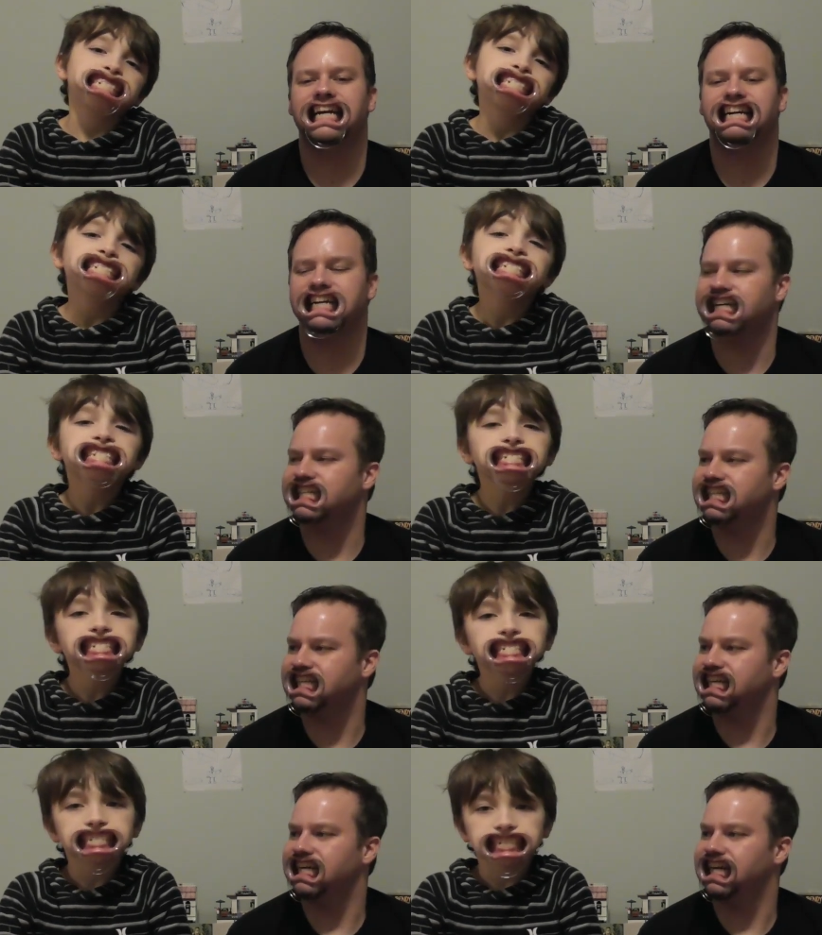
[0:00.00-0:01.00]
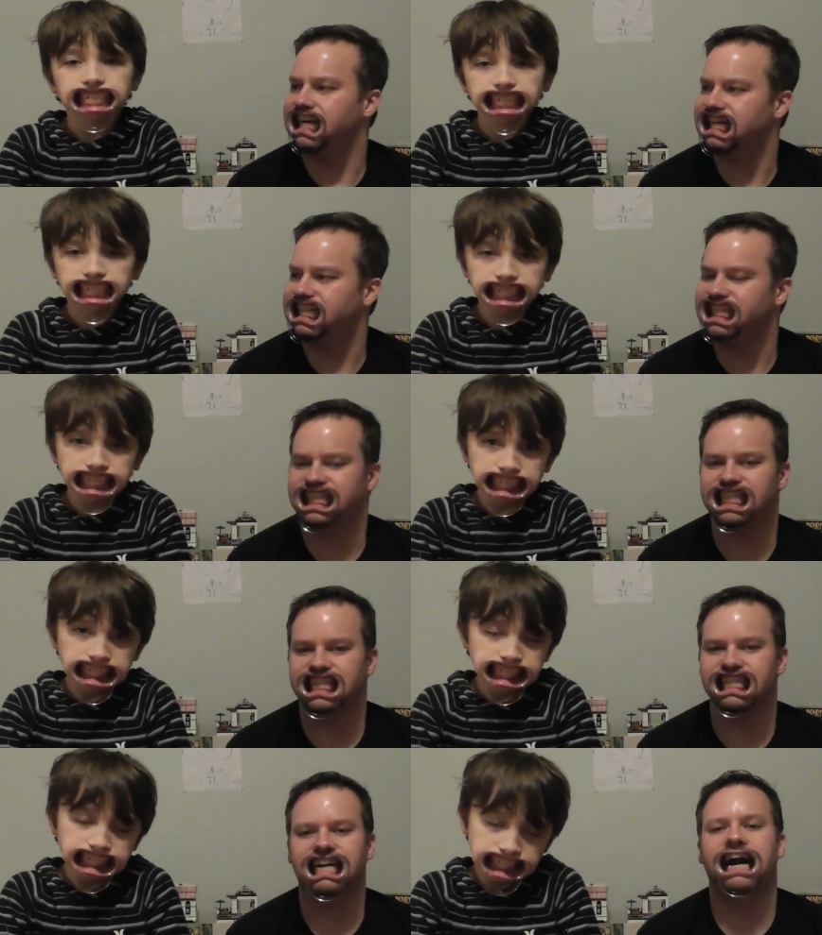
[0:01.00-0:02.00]
Speaker 1: words because you
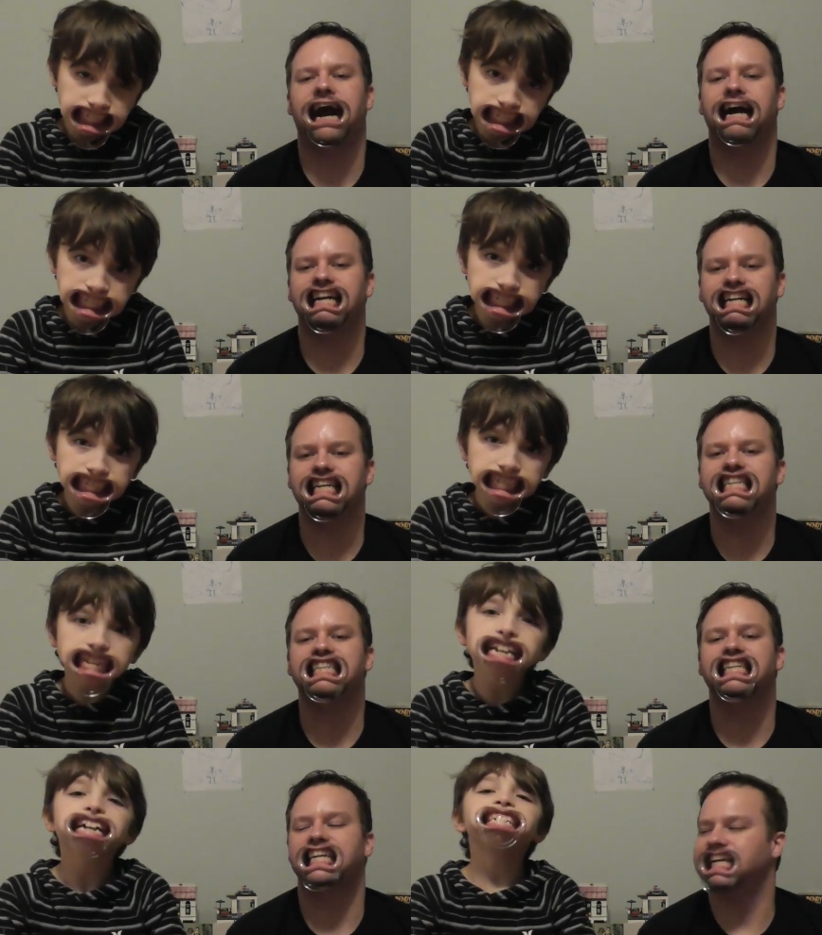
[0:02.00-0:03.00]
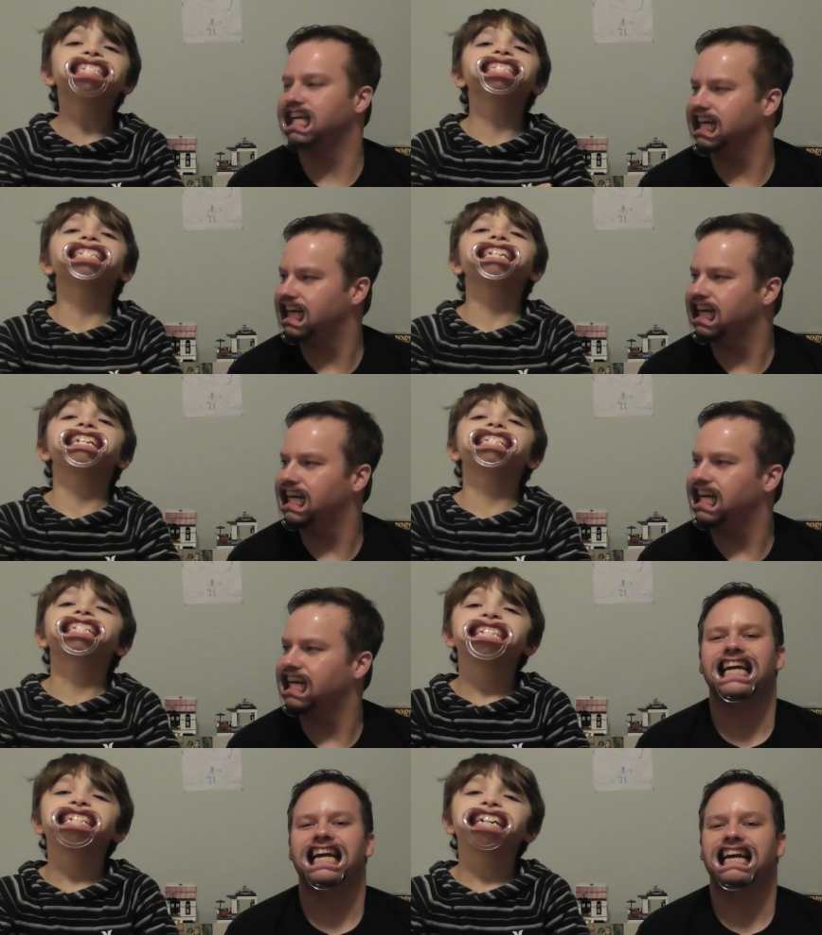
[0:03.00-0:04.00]
don't have your lips. Uh
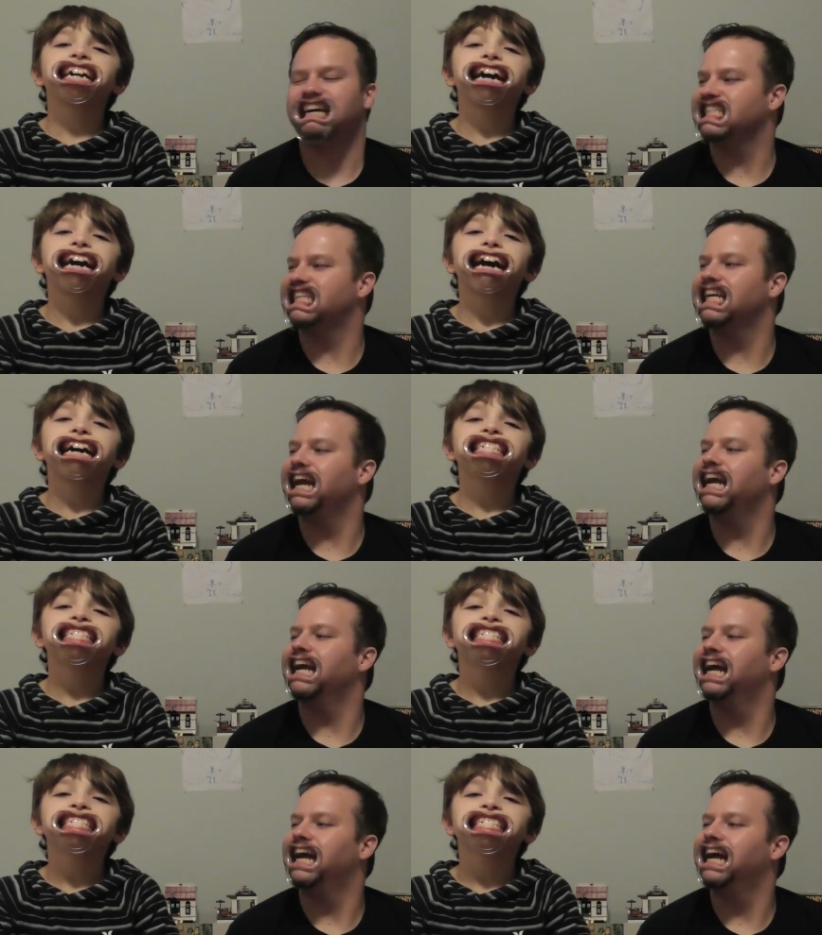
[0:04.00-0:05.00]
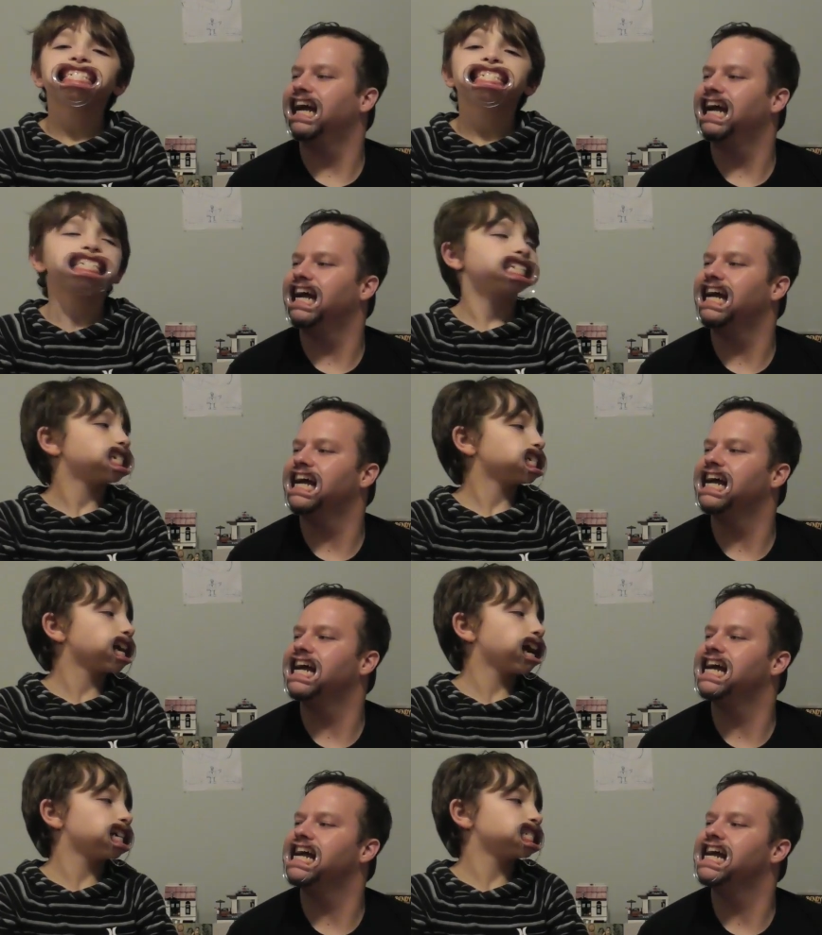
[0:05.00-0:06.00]
-huh. What's your name?
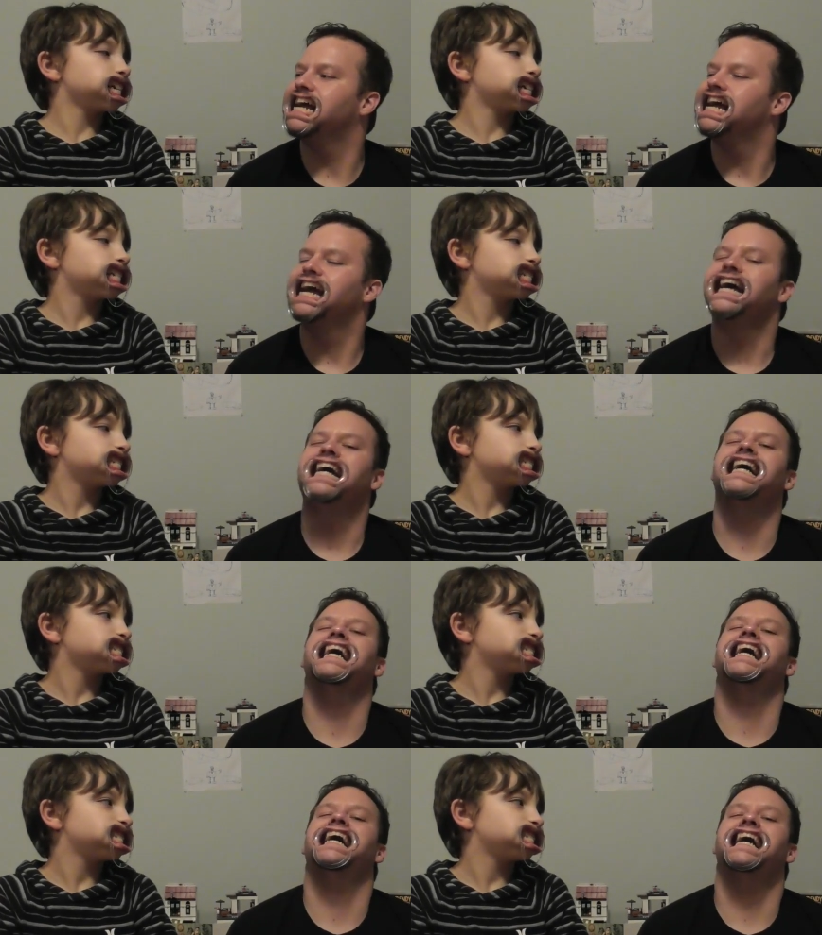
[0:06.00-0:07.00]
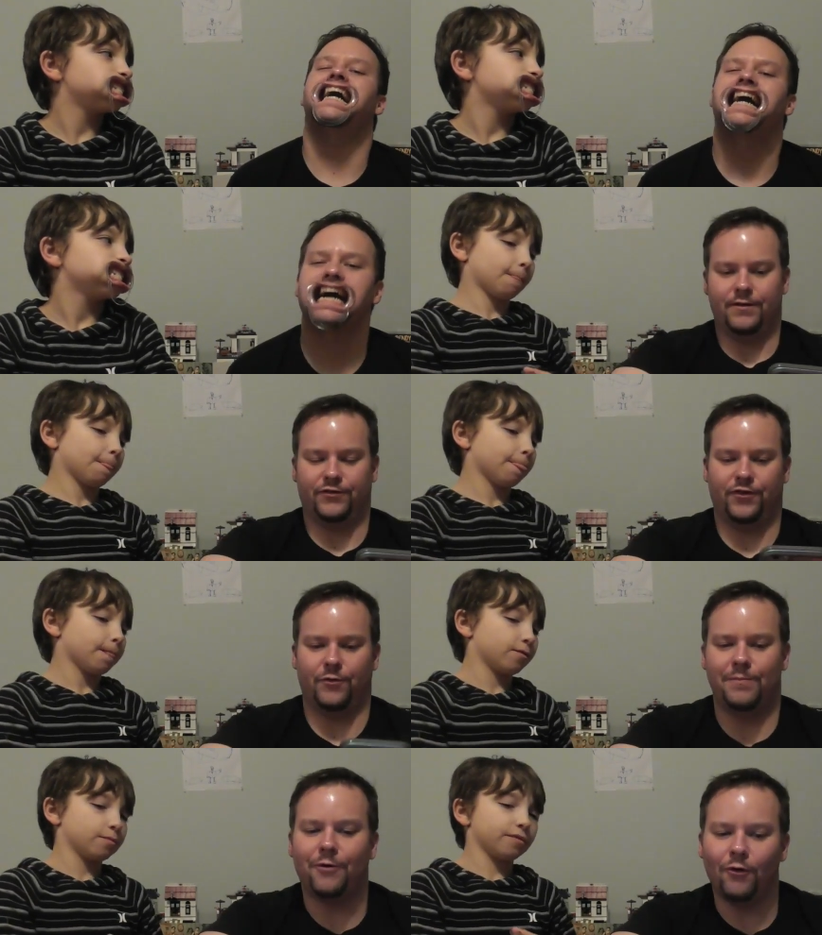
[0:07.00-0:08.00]
Speaker 2: Brandon.
Speaker 1: Haha. so we
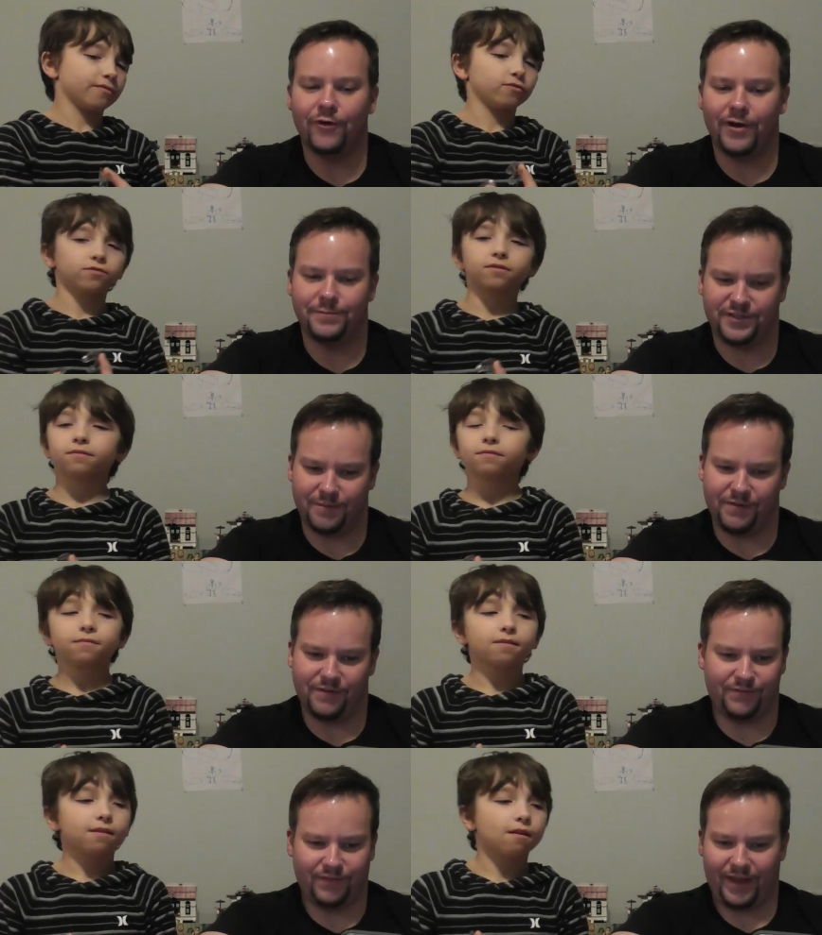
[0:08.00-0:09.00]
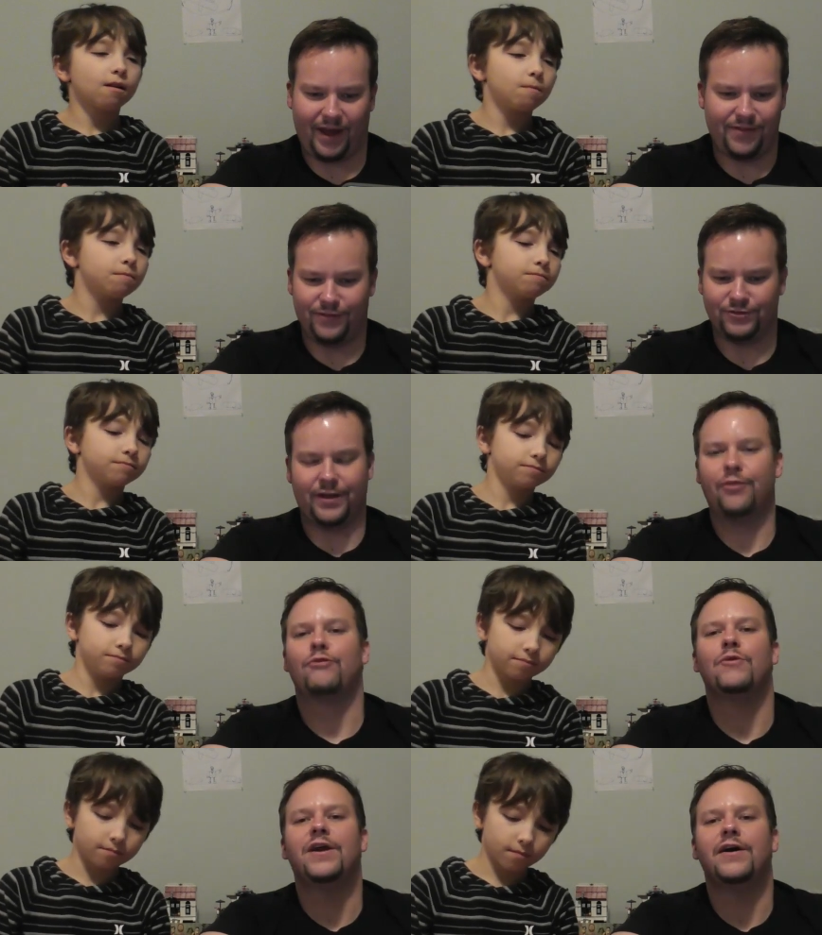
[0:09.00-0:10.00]
pulled up some of like I think there's like
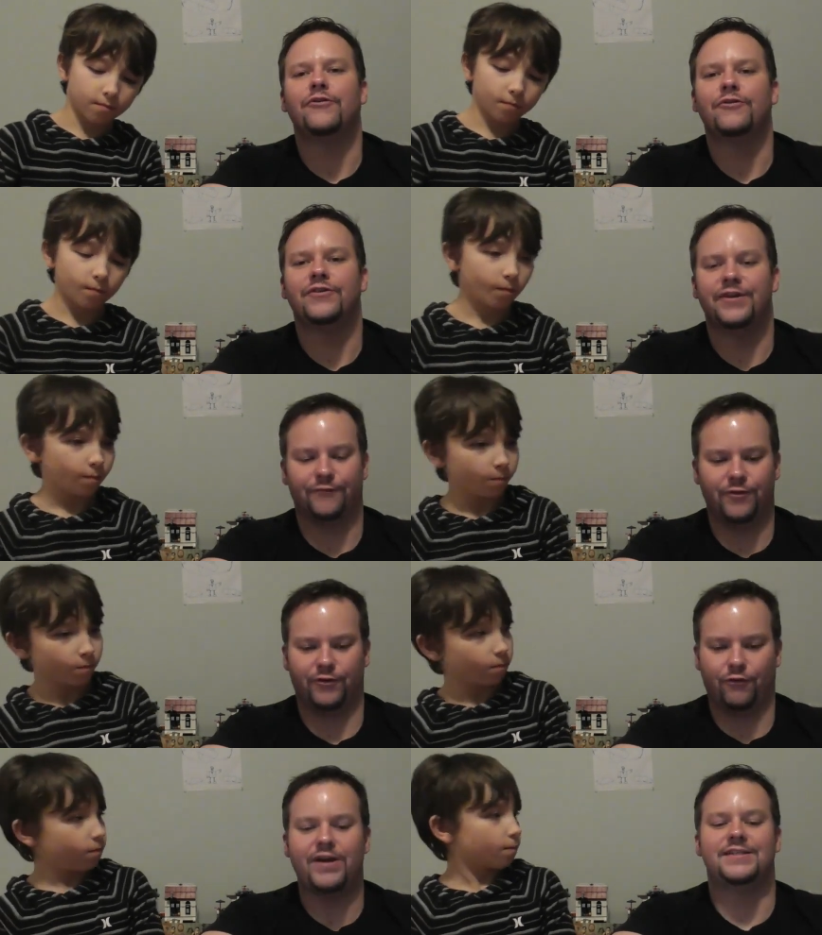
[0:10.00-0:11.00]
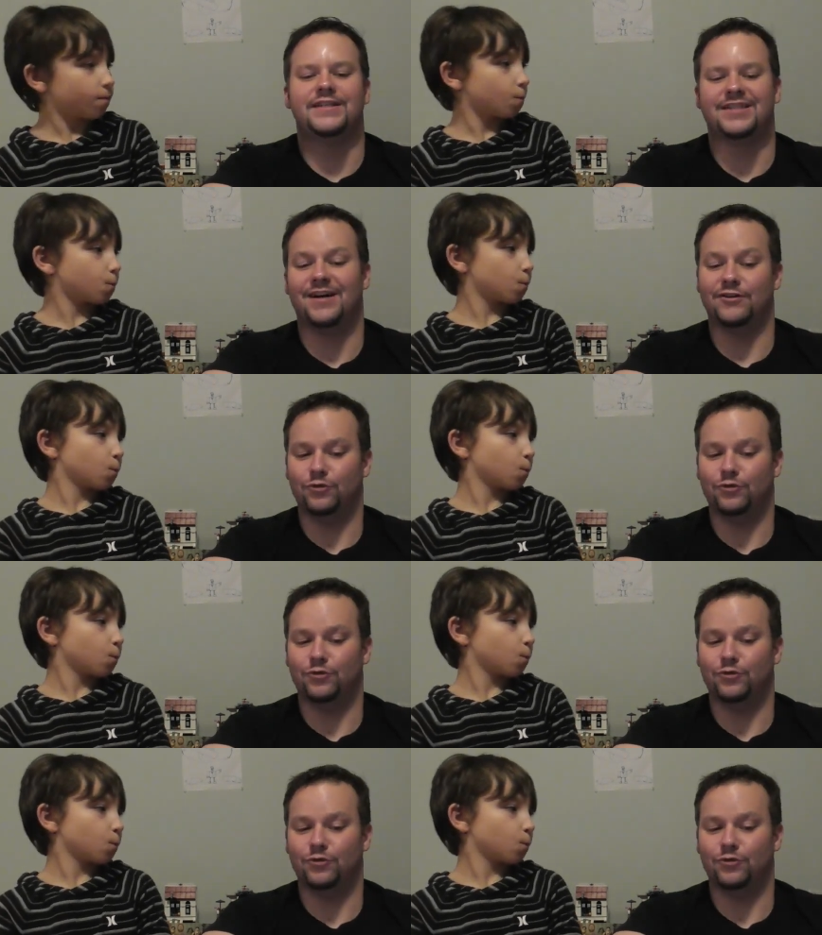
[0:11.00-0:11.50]
300 different crazy tongue